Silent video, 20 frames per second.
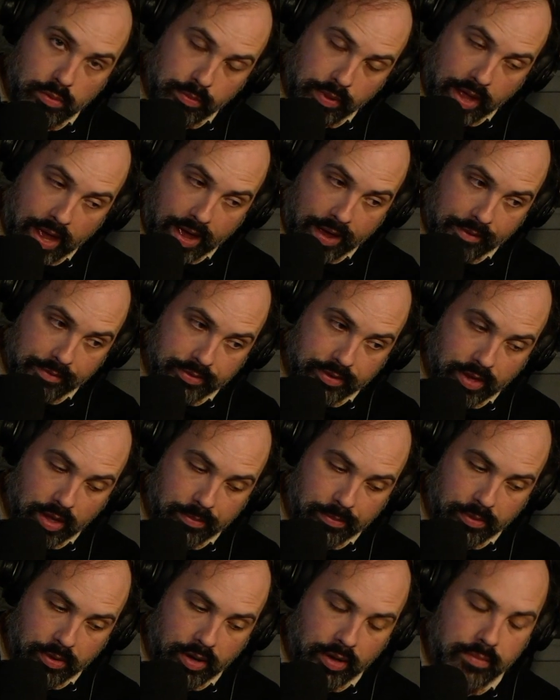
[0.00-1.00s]
be a half
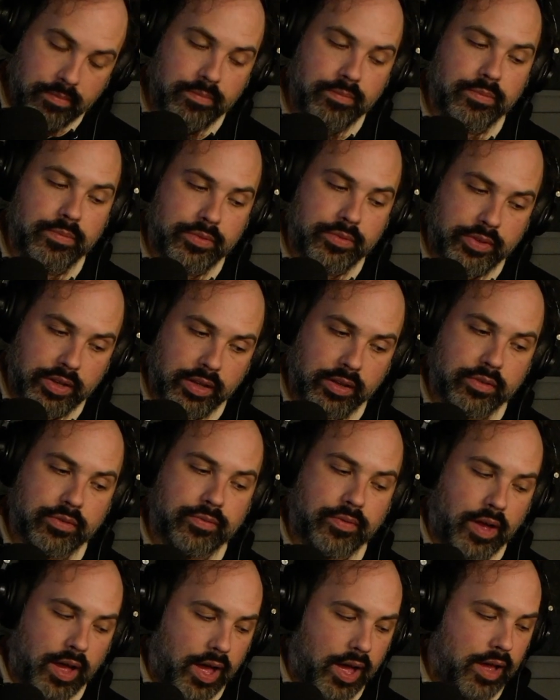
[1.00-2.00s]
step, right? 6,
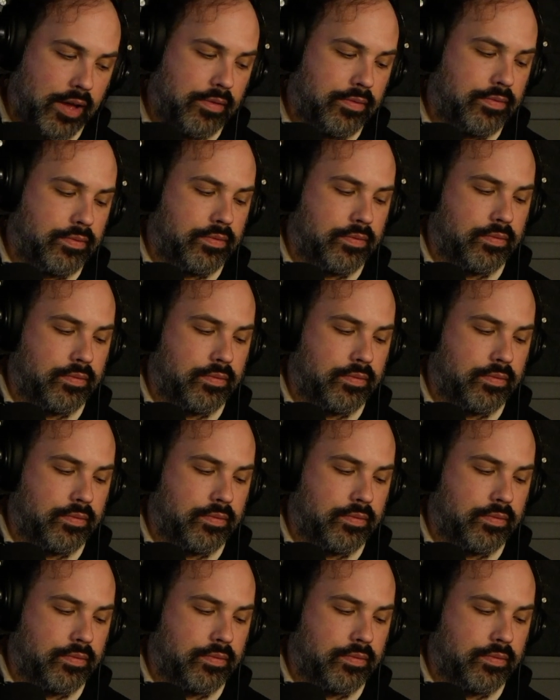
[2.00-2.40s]
5.